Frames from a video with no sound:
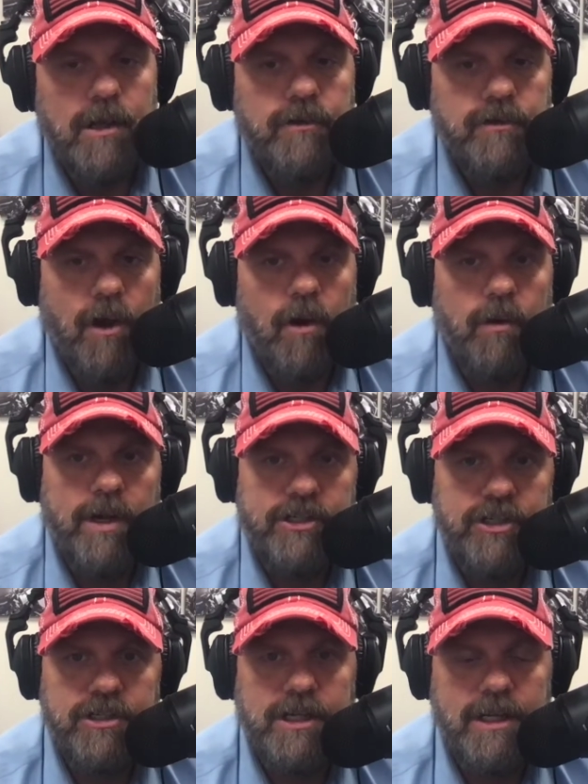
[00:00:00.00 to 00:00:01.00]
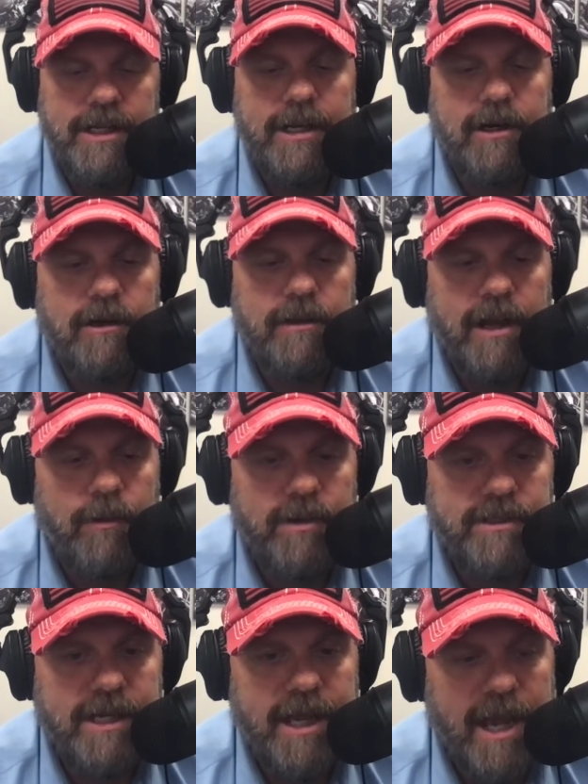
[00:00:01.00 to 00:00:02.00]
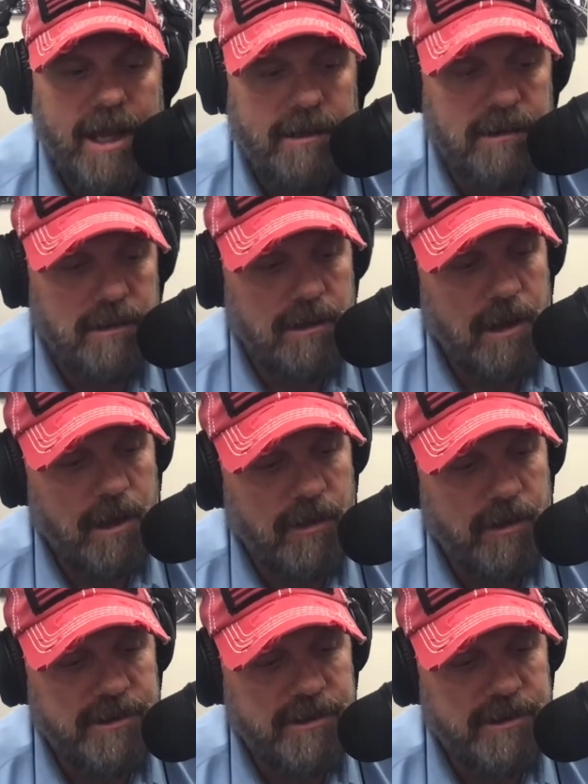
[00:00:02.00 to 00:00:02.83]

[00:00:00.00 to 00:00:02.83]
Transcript: So it's just clear that once again, uh, the